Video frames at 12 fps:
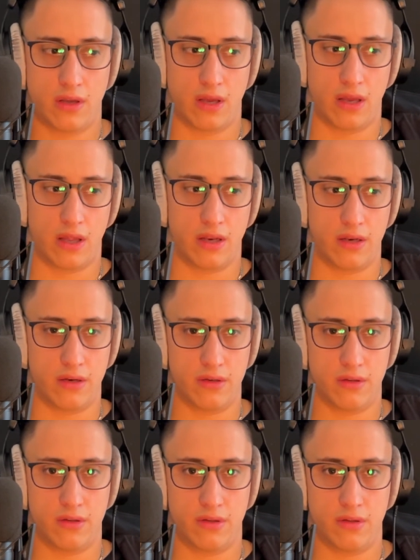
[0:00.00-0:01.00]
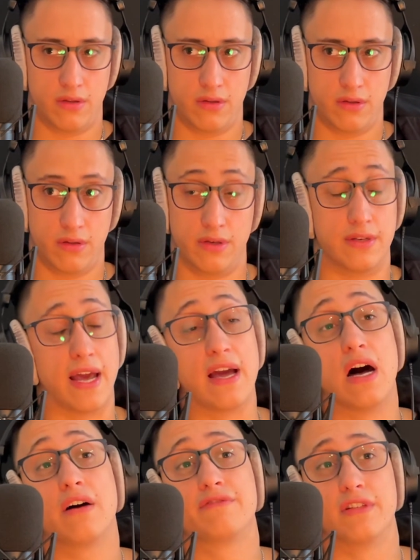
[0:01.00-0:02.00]
And the day
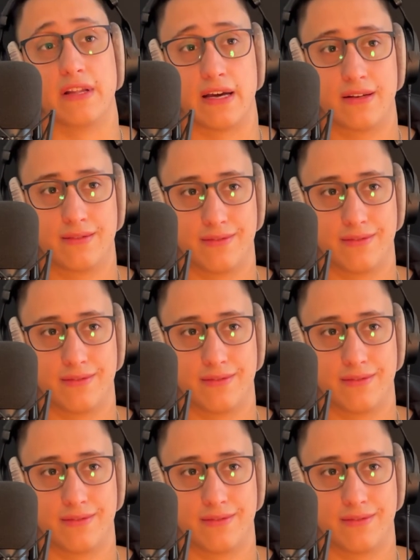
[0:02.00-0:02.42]
after that,